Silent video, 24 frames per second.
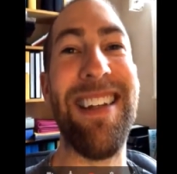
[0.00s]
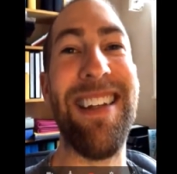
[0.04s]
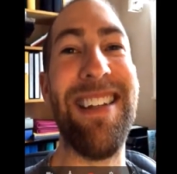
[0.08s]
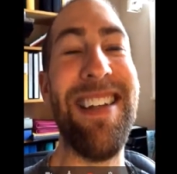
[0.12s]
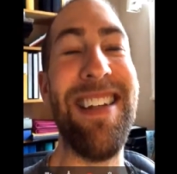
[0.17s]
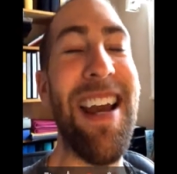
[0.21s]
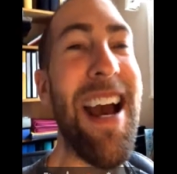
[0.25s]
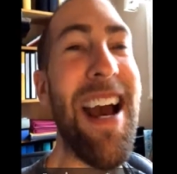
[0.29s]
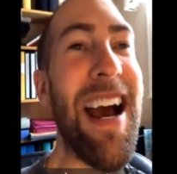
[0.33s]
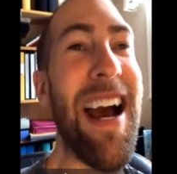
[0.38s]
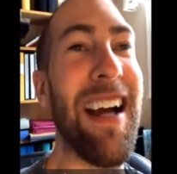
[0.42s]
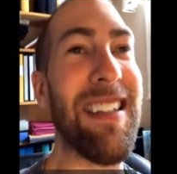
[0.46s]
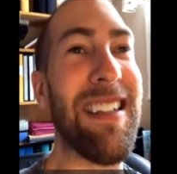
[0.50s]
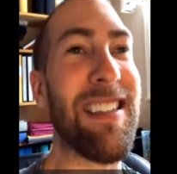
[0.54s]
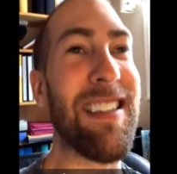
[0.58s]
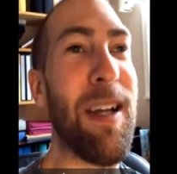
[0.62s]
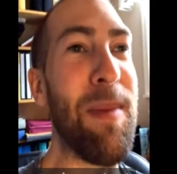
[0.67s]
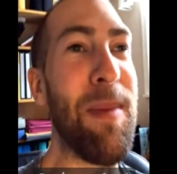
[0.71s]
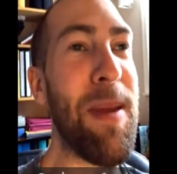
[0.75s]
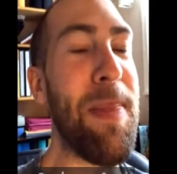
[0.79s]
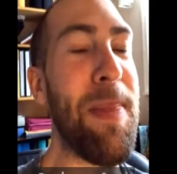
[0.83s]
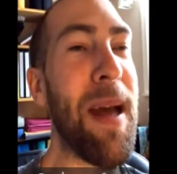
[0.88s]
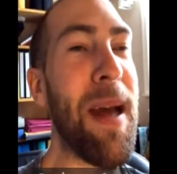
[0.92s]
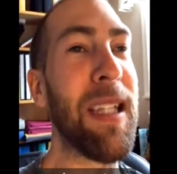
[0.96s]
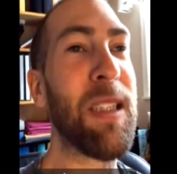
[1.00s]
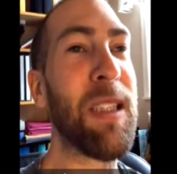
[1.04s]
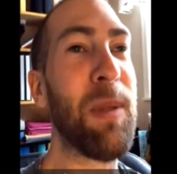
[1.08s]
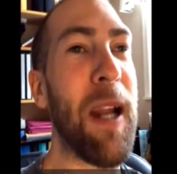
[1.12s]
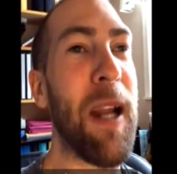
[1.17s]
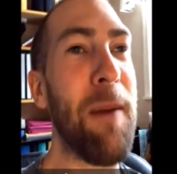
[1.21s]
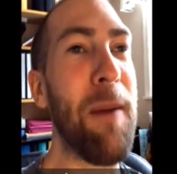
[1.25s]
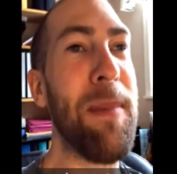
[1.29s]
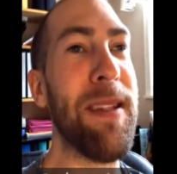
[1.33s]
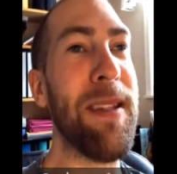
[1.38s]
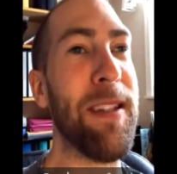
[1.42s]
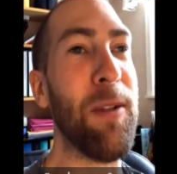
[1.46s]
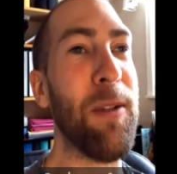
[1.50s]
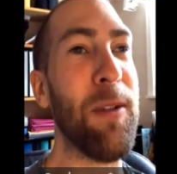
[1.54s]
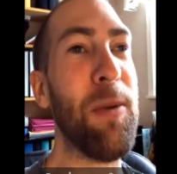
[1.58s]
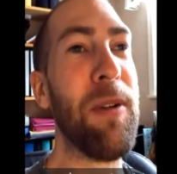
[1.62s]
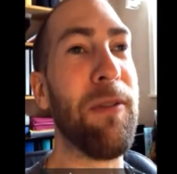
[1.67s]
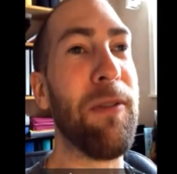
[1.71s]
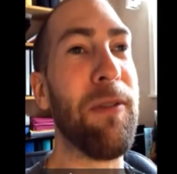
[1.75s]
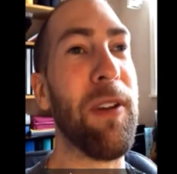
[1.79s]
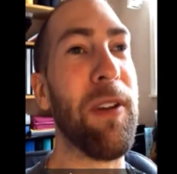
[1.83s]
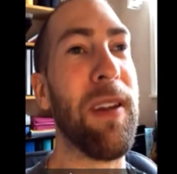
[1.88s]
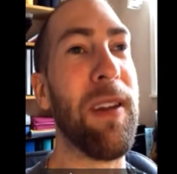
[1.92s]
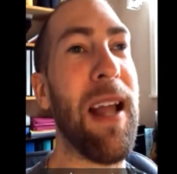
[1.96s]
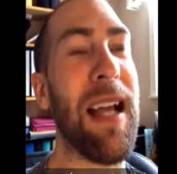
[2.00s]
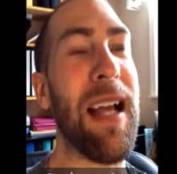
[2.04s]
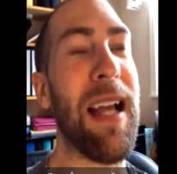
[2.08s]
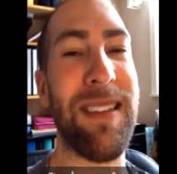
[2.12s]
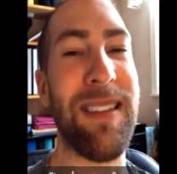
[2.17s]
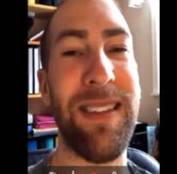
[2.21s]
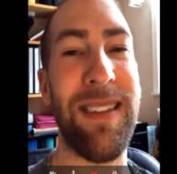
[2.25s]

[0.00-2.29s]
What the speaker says: Yeah, so I mean that's what I've been doing for the last